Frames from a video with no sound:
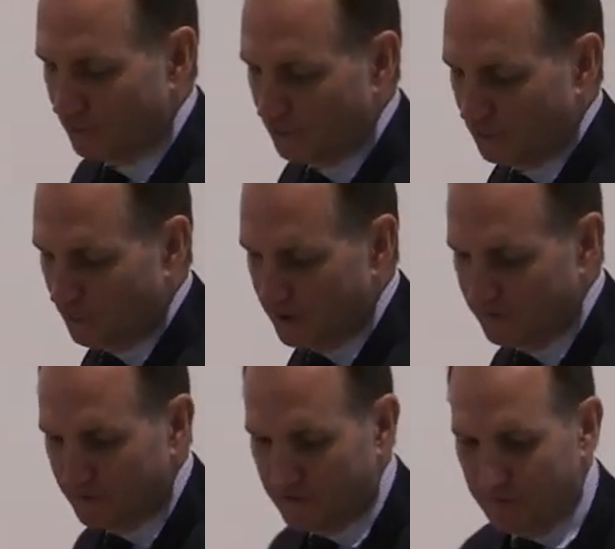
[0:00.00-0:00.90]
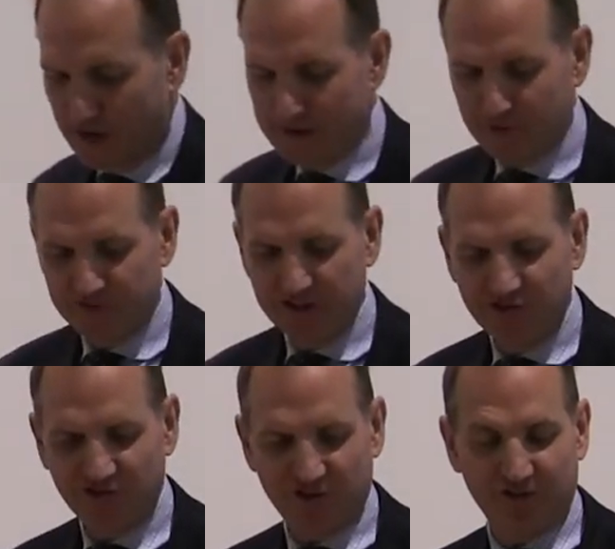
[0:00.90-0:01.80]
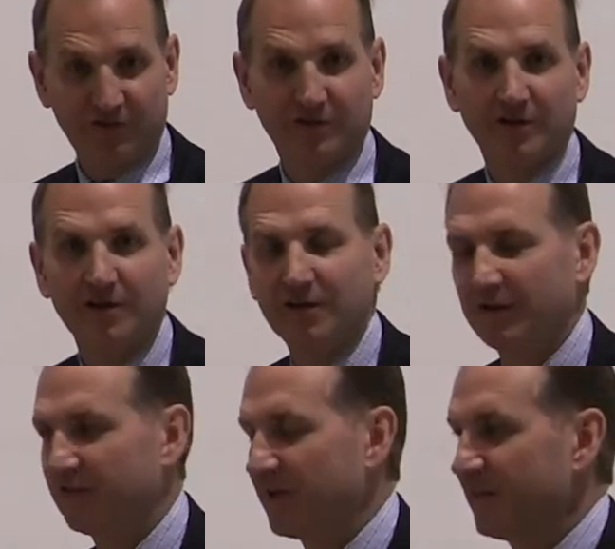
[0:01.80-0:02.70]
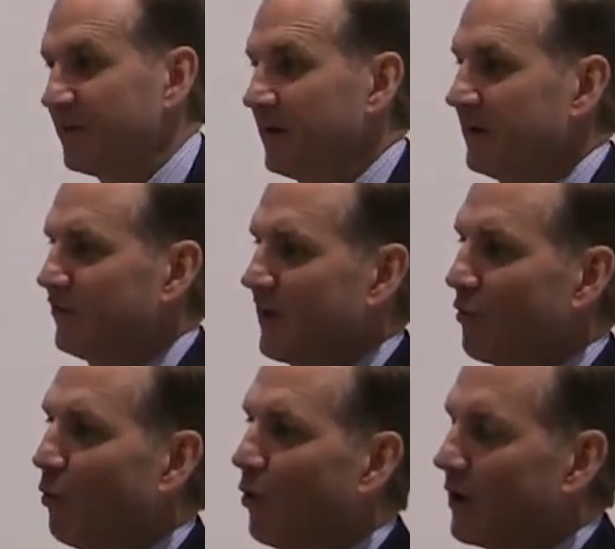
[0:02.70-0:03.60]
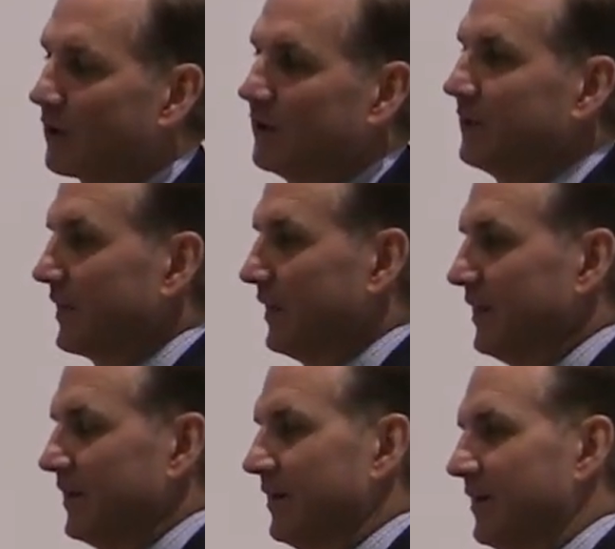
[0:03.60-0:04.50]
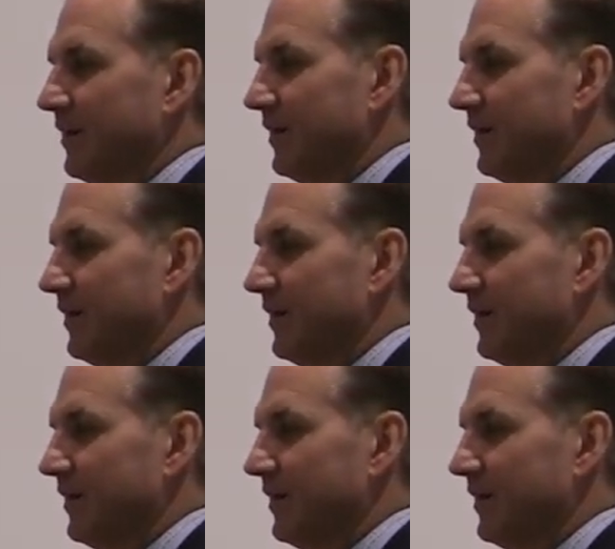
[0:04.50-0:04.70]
what the Bible teaches is that there is a war going on.